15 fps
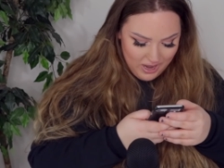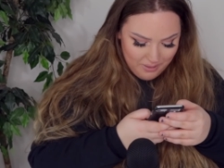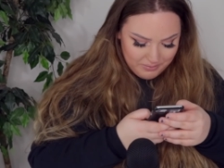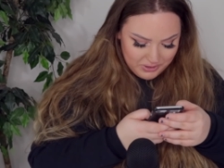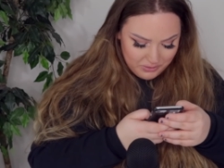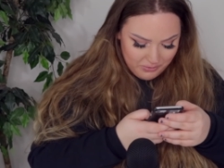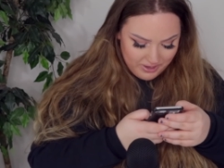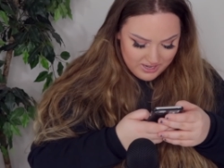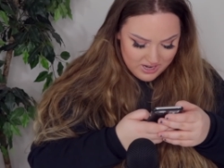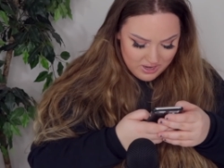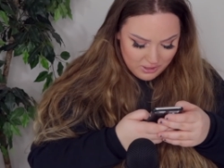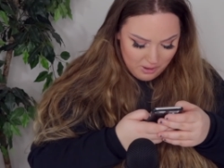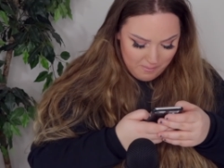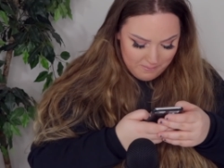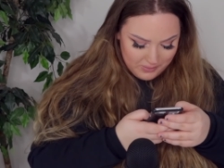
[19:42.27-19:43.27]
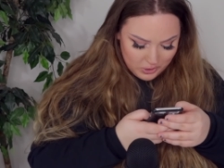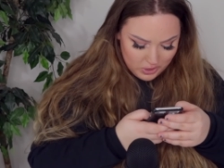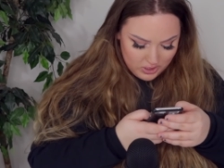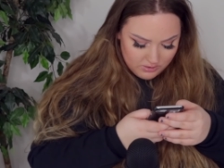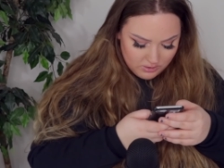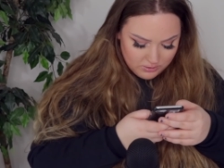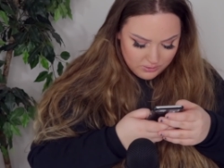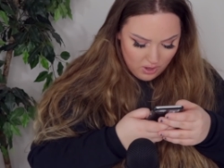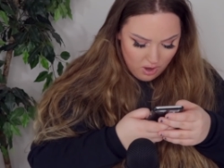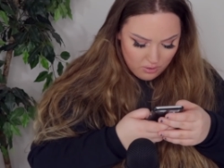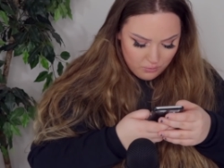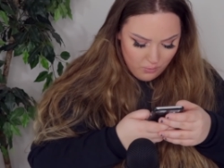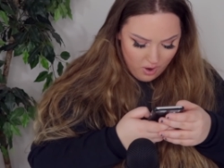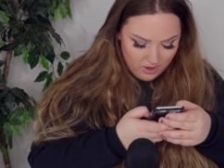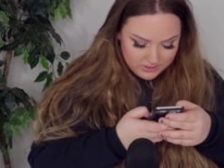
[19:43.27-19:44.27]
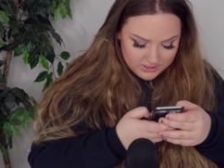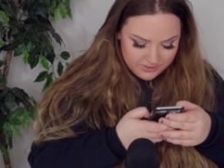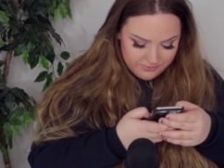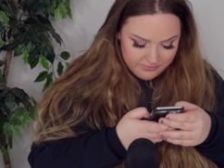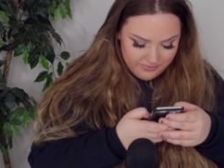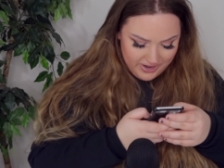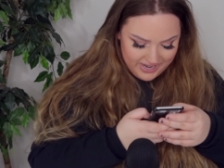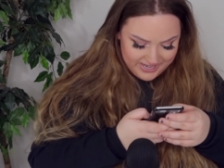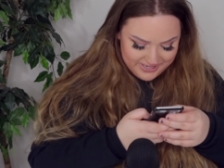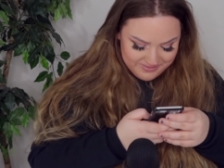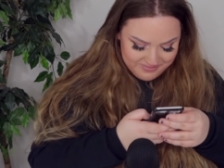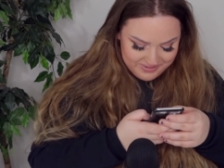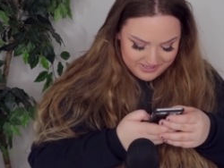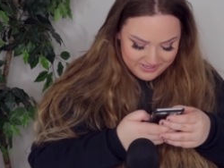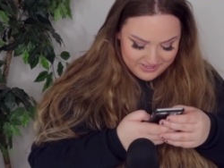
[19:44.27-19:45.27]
I'm gonna write another book, The Long Walk to Fame.